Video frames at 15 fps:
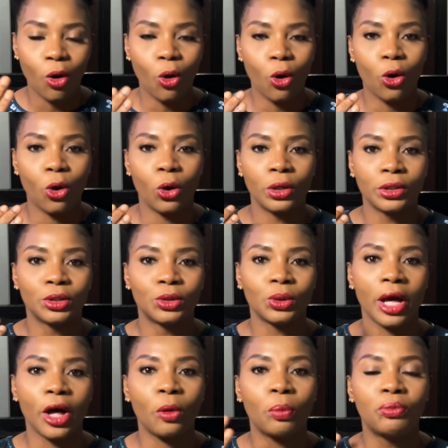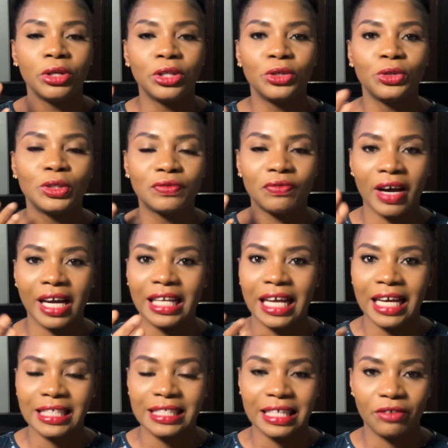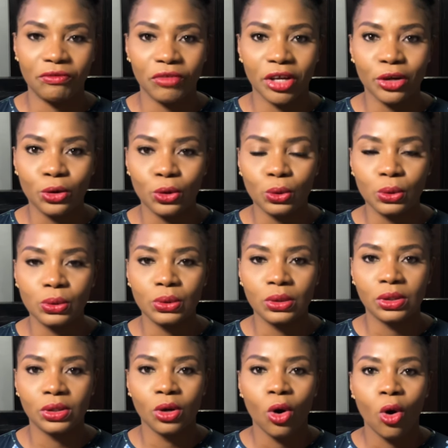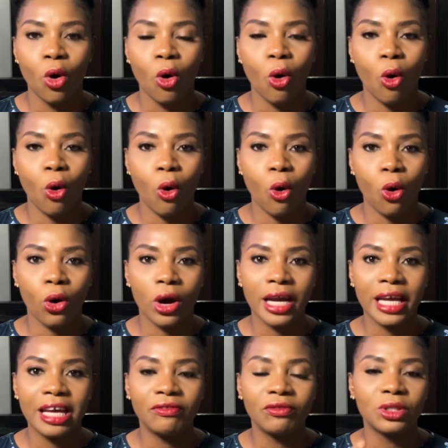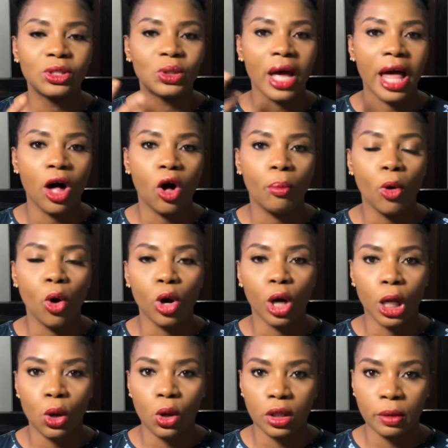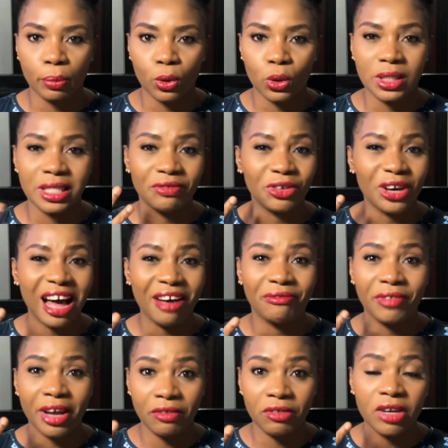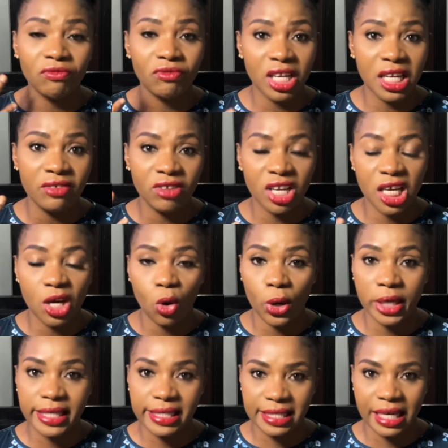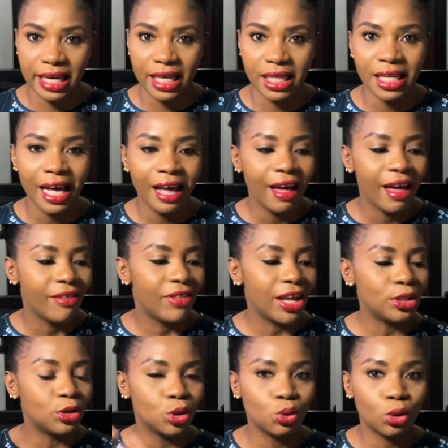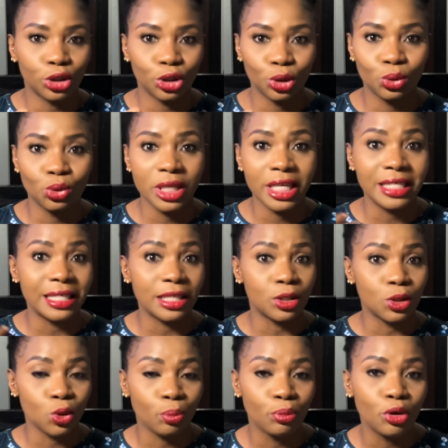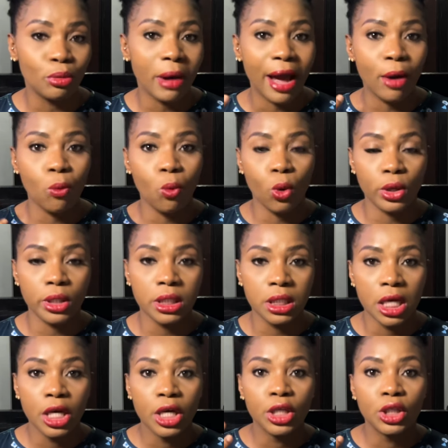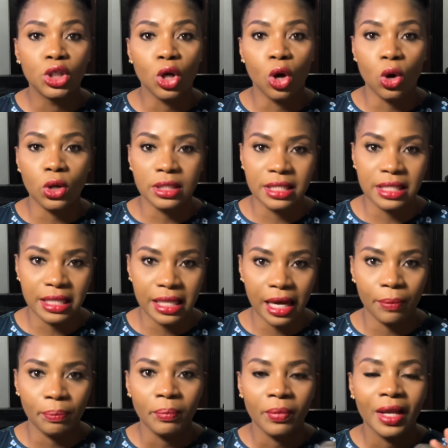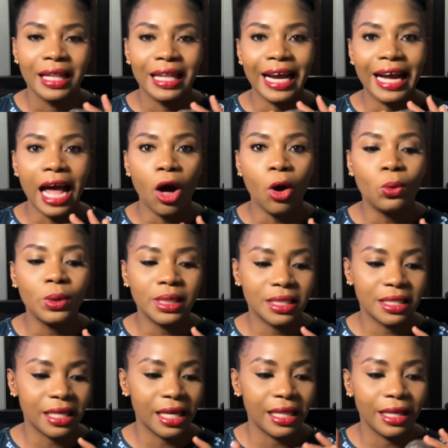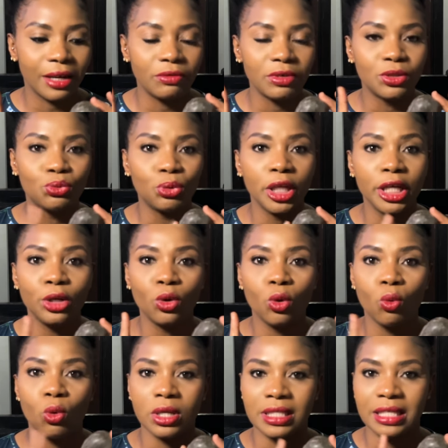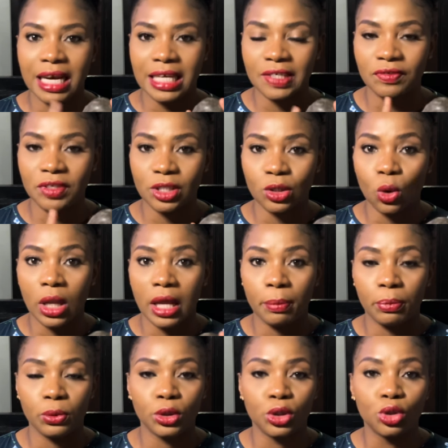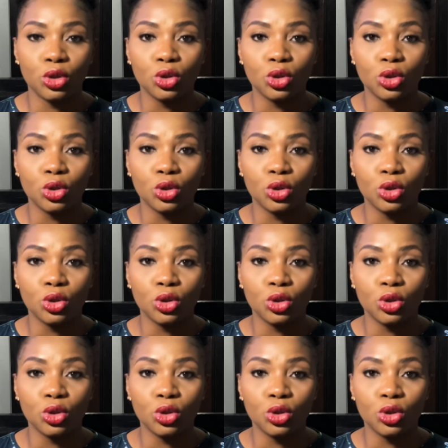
or to help reduce fine lines and wrinkles, or even to help unclog the pores if you have very, really, really oily skin, then Dudu Oshun is a soap you might want to consider. Like I always say, there is really no one size fits all approach